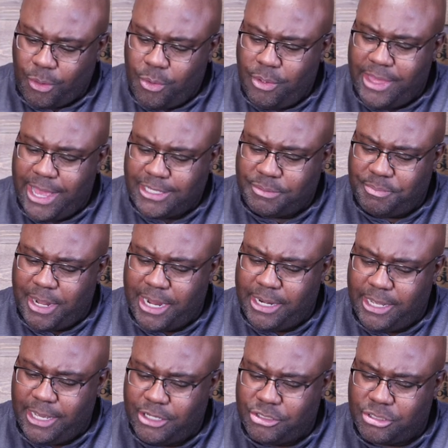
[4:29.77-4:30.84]
Well, that's
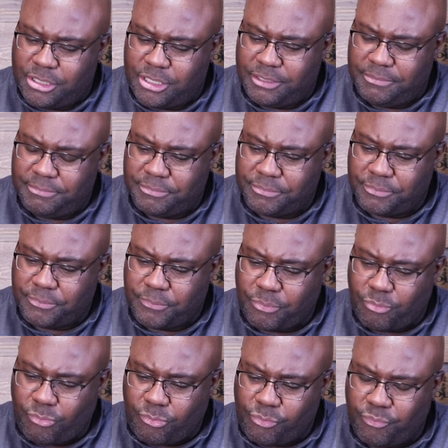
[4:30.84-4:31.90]
mighty interesting.
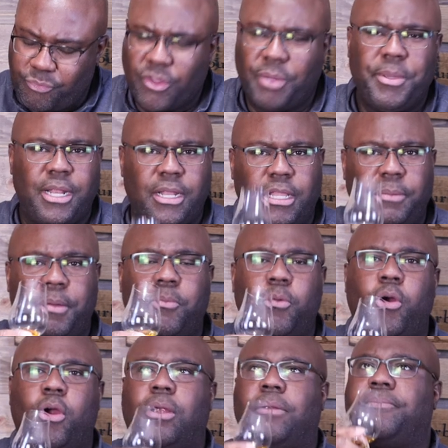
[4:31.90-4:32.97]
Let me get a little bit
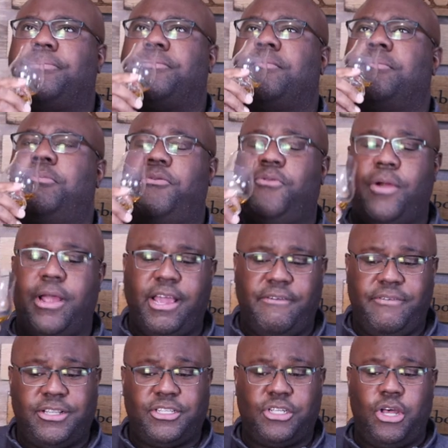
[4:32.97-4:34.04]
more before I
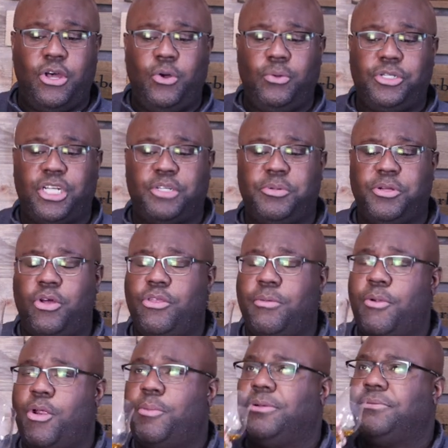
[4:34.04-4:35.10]
give its own judgment on the
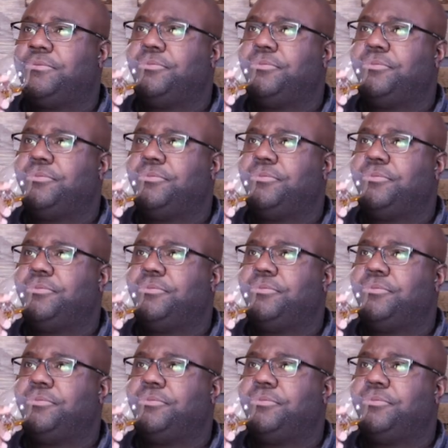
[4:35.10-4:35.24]
bourbon.